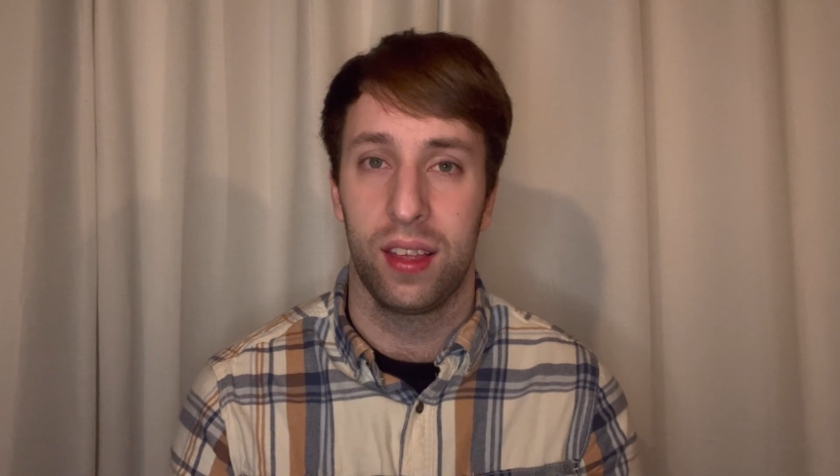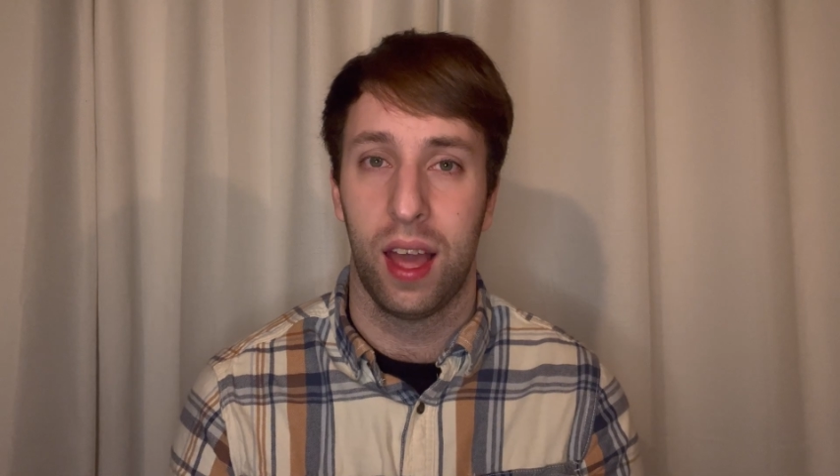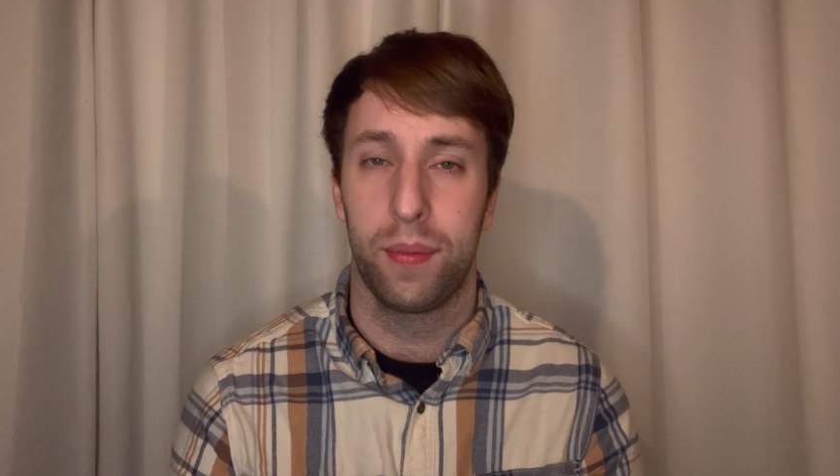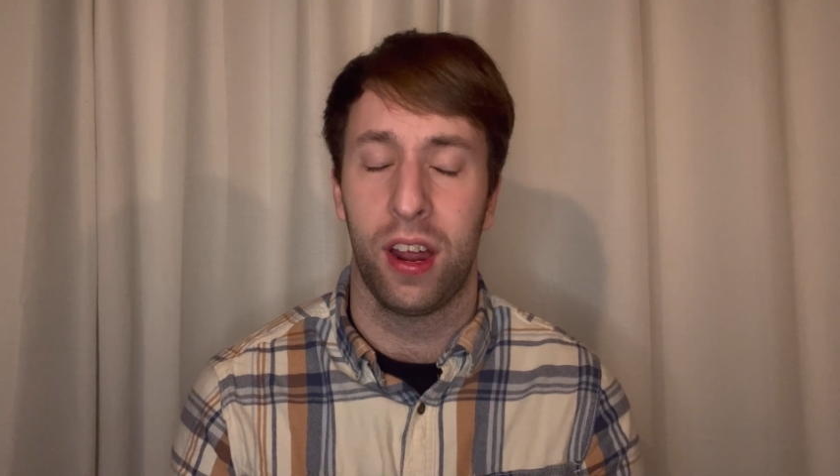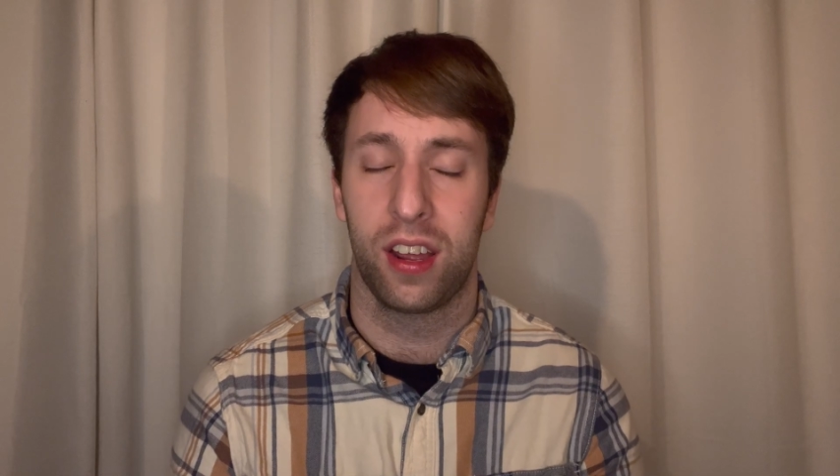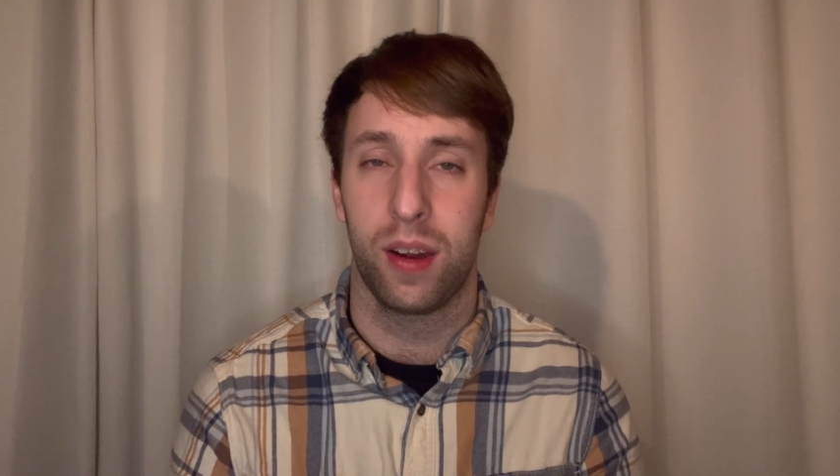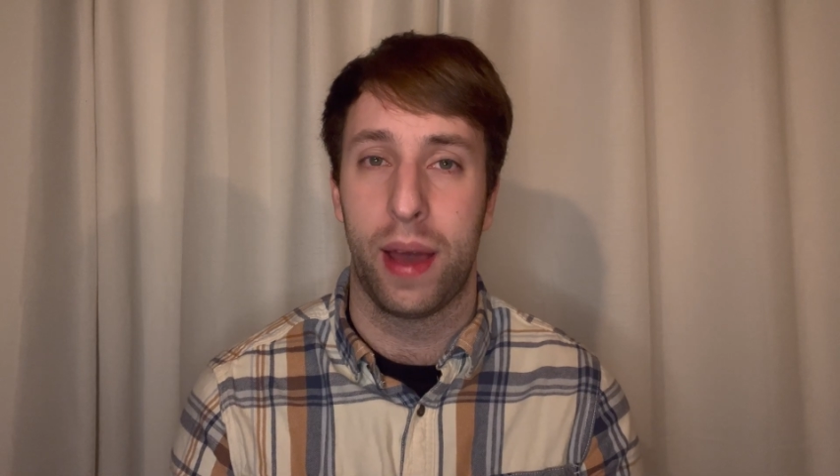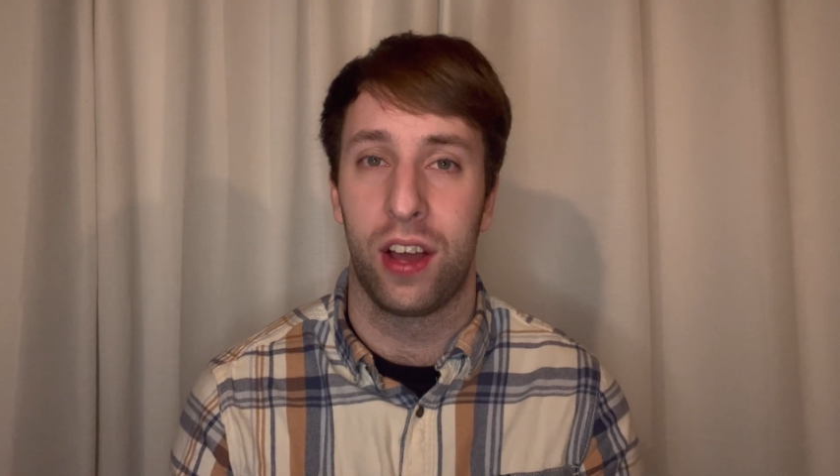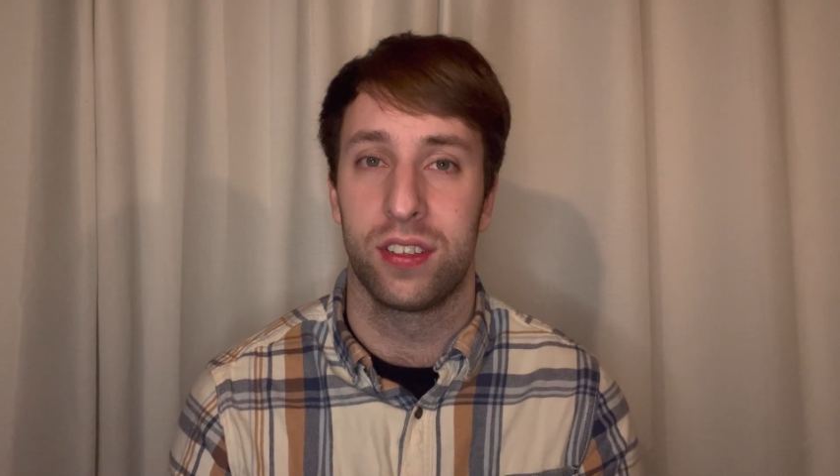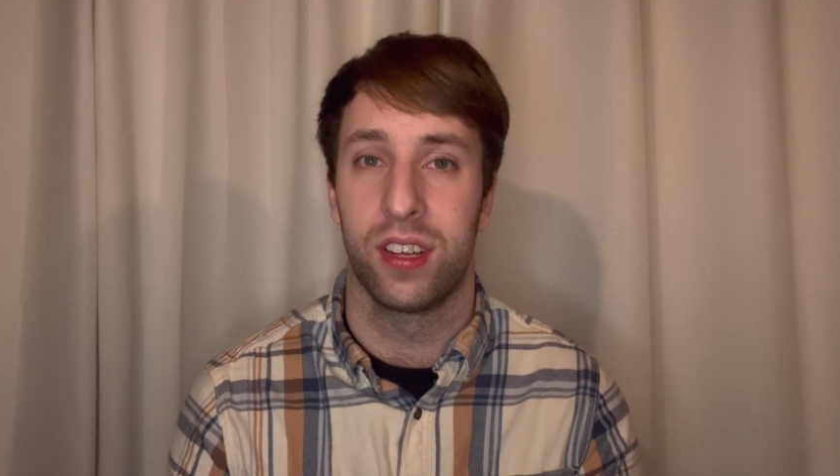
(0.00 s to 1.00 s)
I'm talking
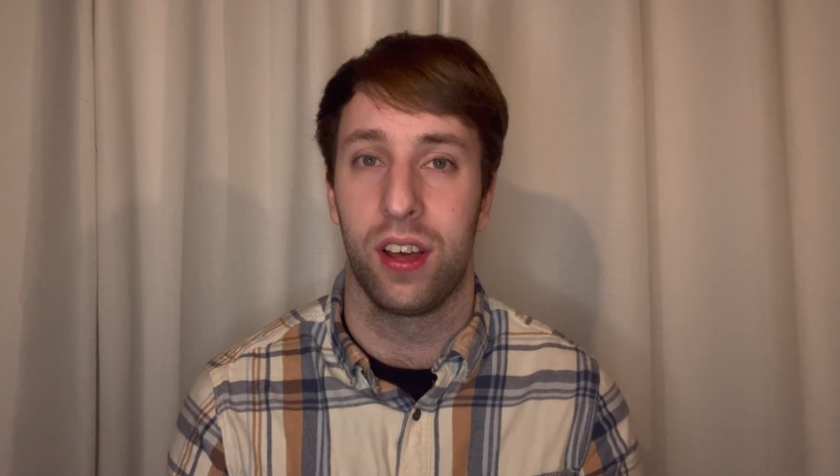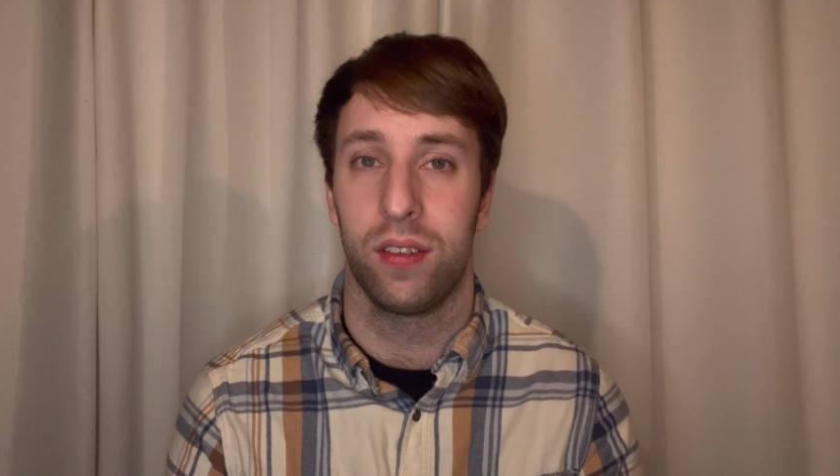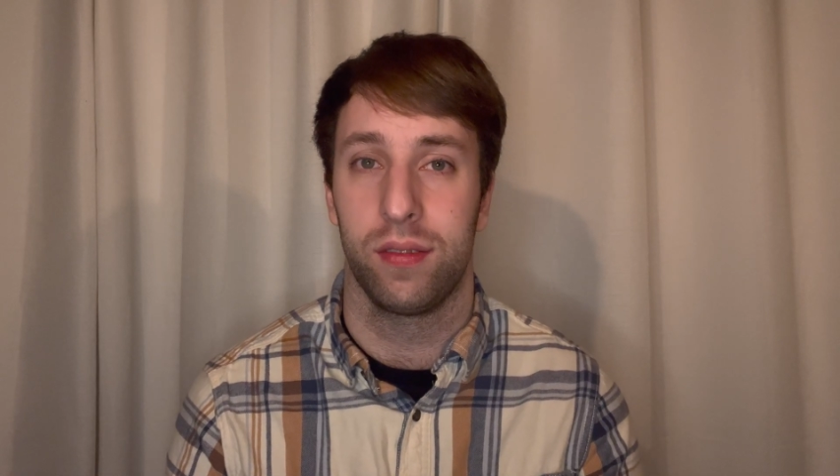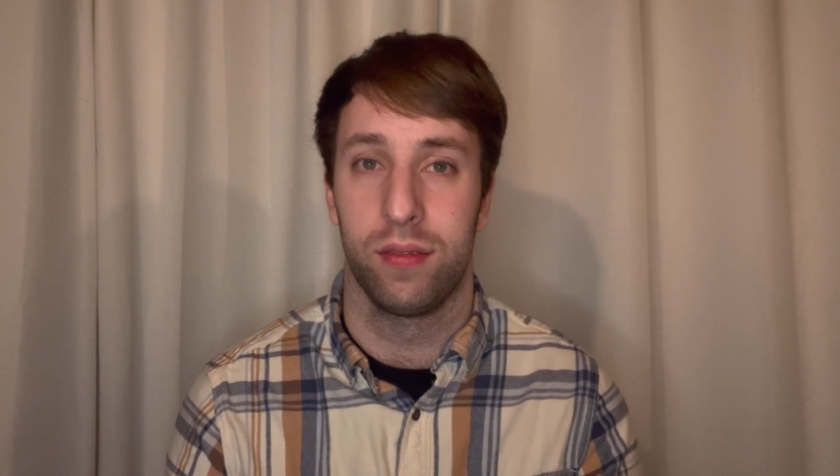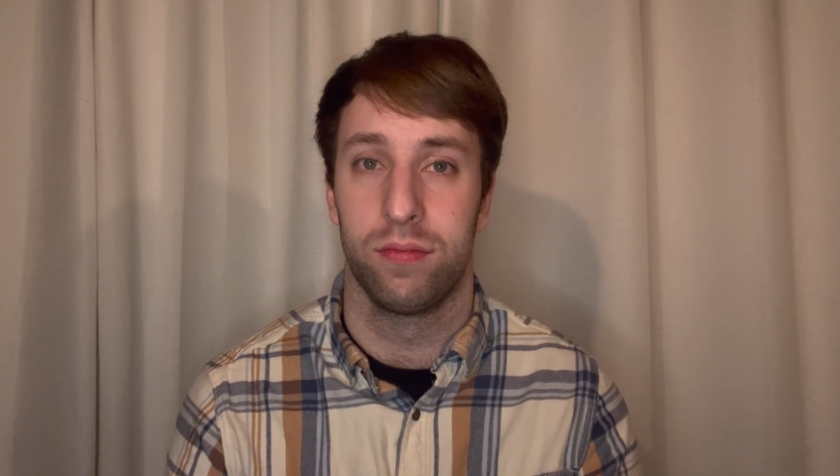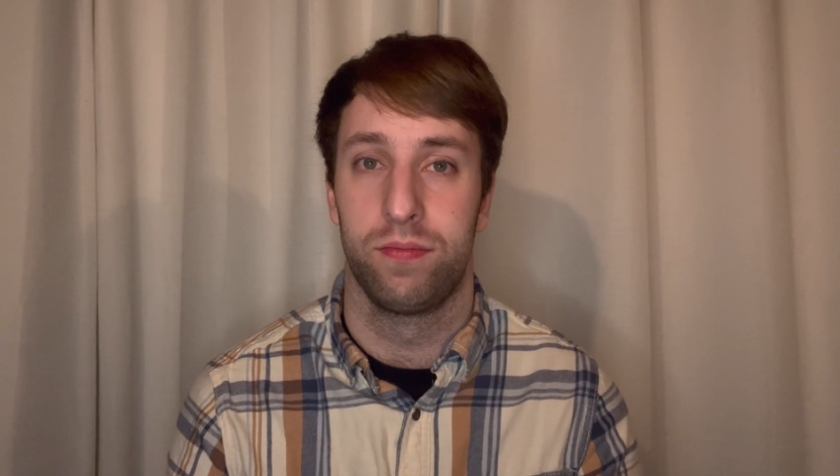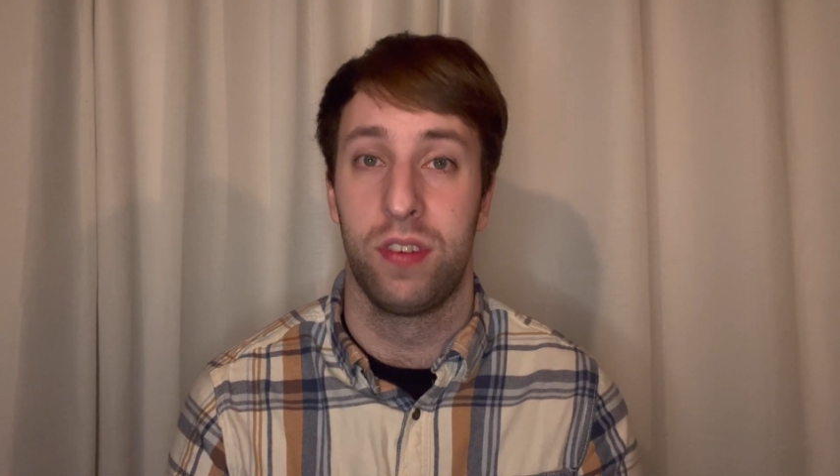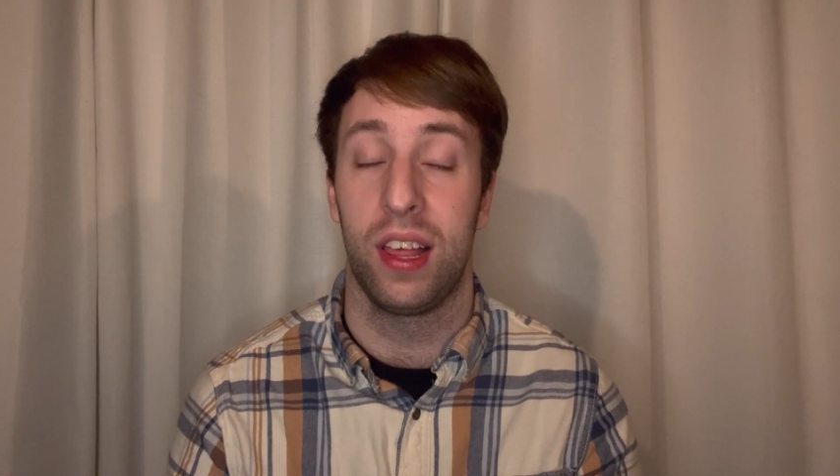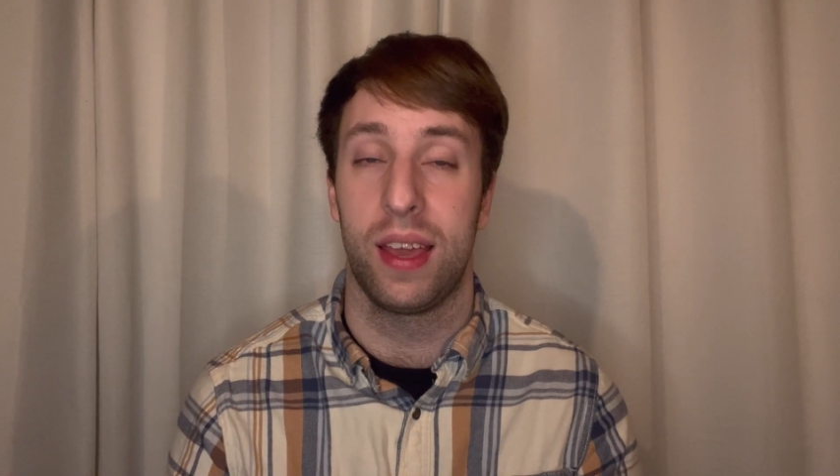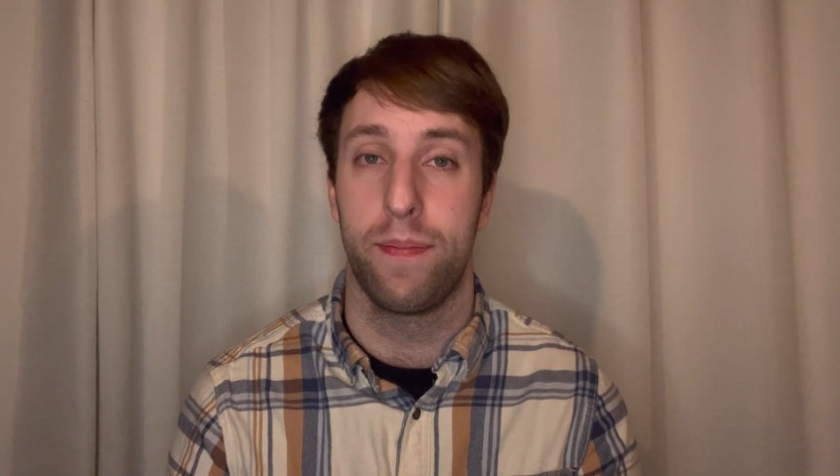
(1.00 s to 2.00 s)
about
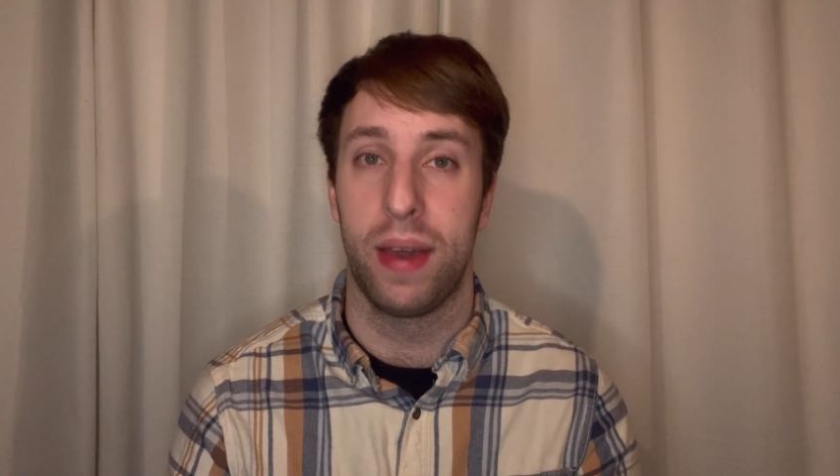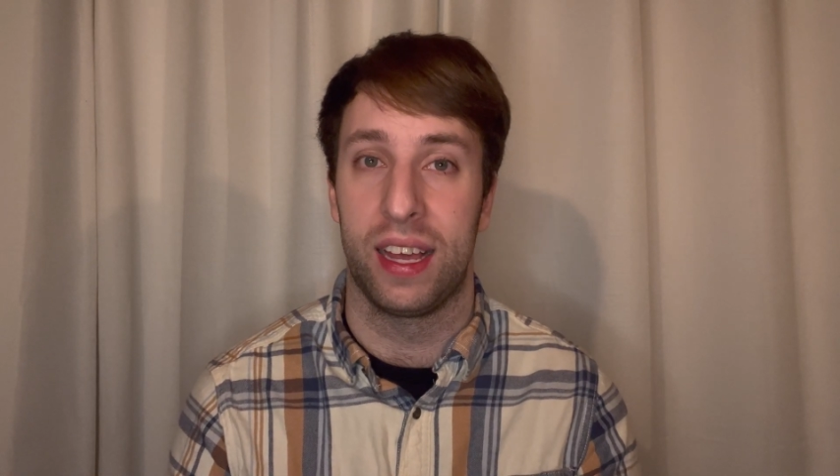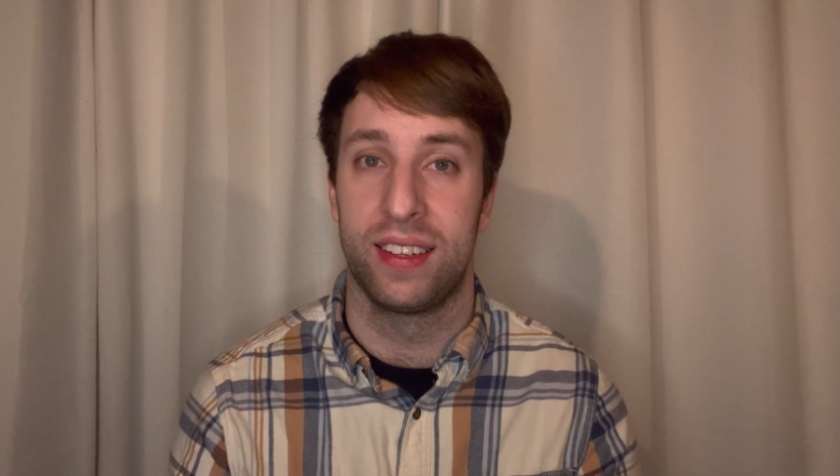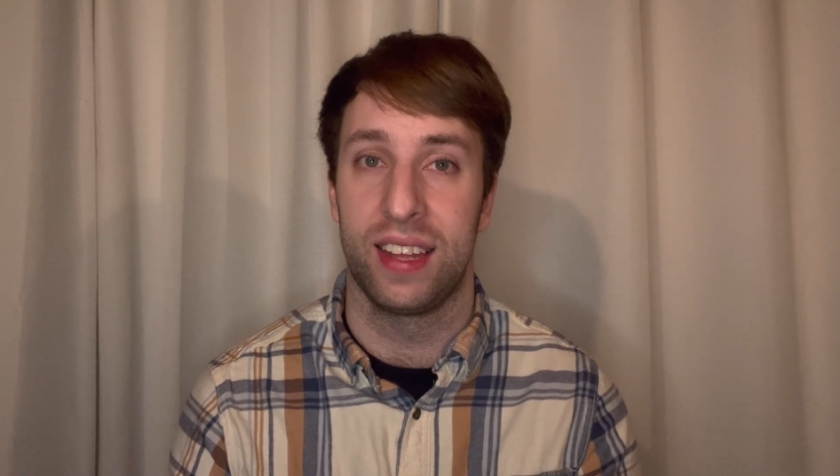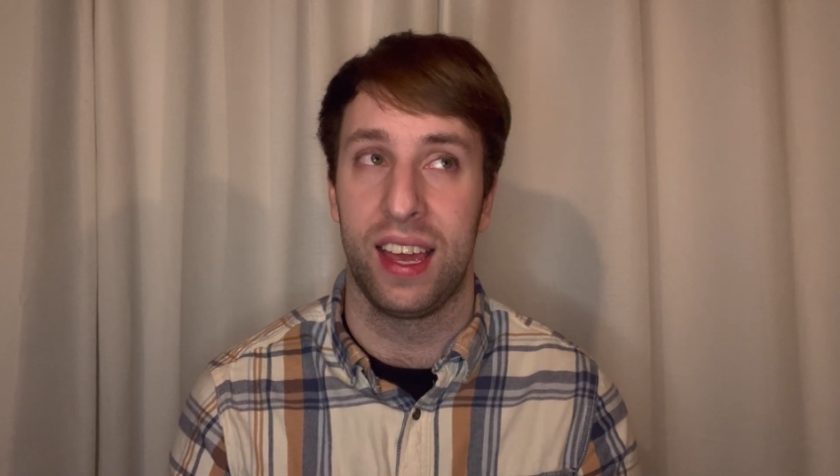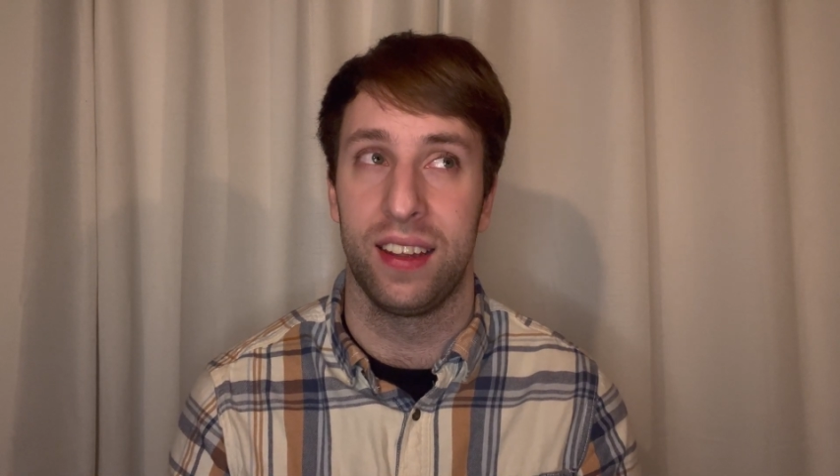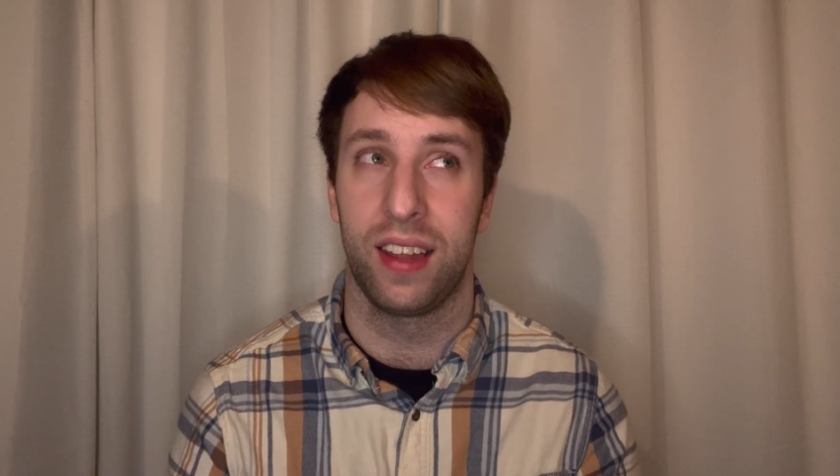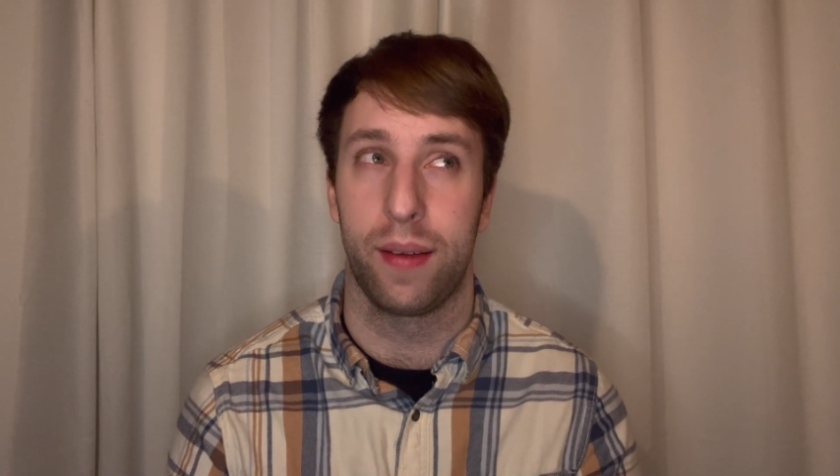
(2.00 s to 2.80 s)
really big scenes,